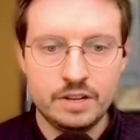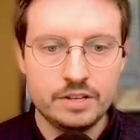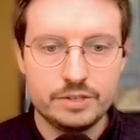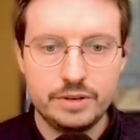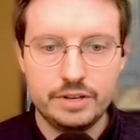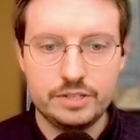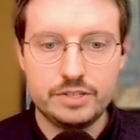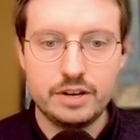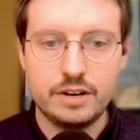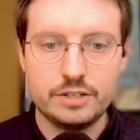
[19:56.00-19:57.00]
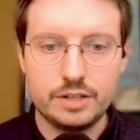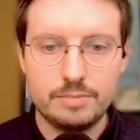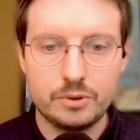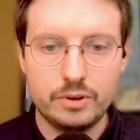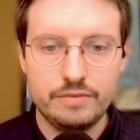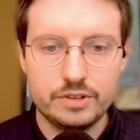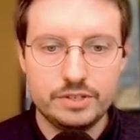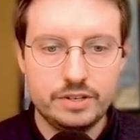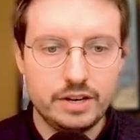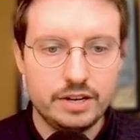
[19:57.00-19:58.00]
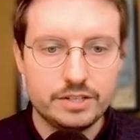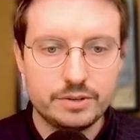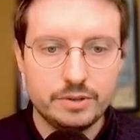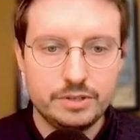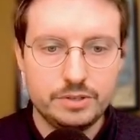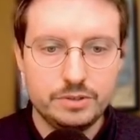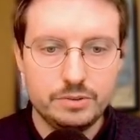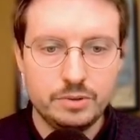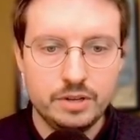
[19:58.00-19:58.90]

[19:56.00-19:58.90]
So here's our stop recording function, and it's going to